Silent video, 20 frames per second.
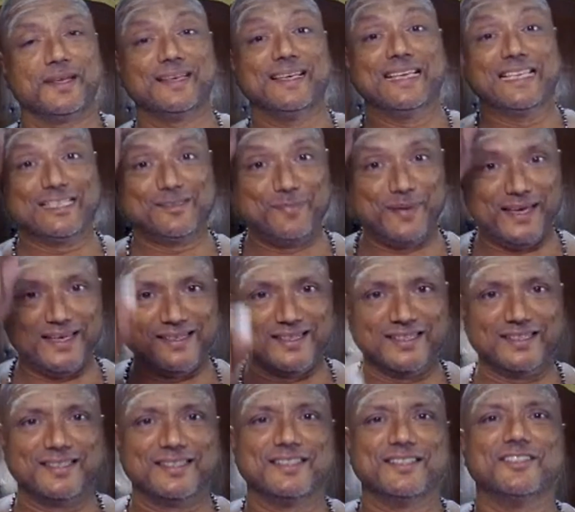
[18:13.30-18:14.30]
Space
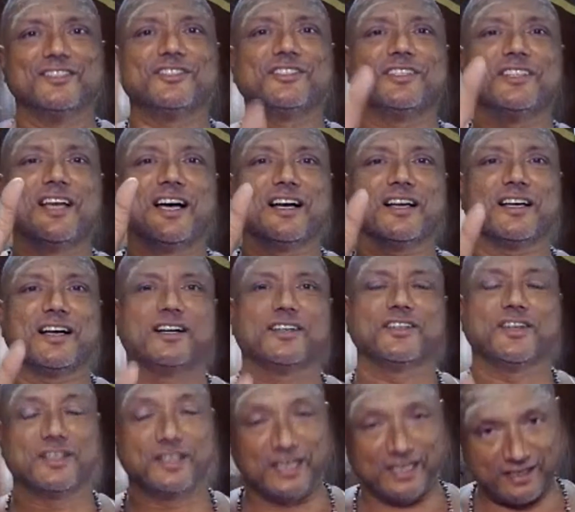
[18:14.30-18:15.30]
is
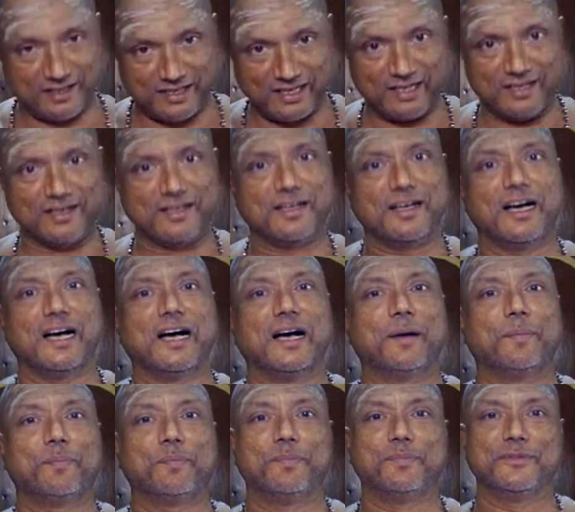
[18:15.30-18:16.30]
Chidakasha. That
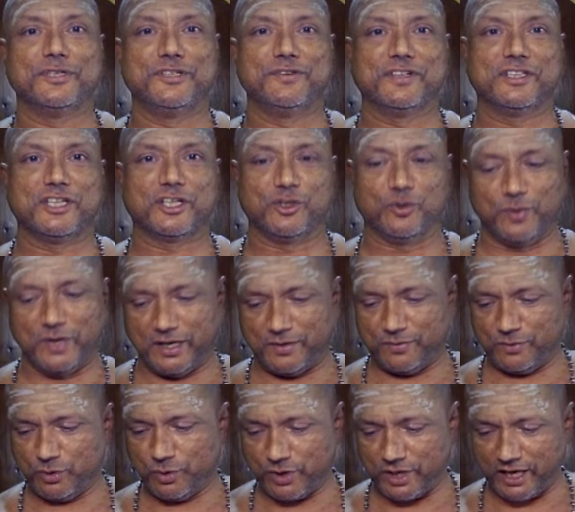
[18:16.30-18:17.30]
Shiva Tattva.
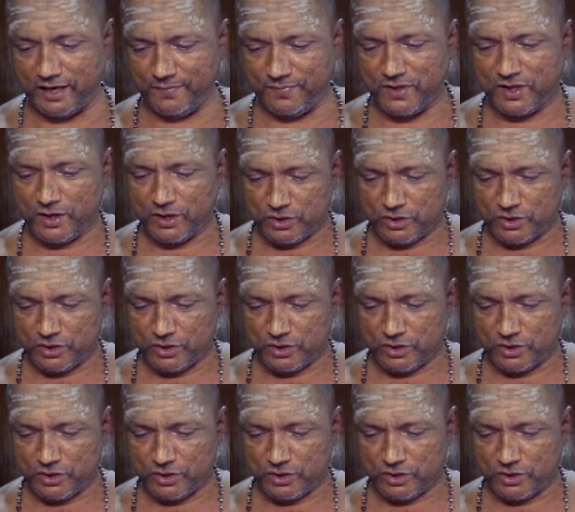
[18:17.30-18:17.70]
Okay.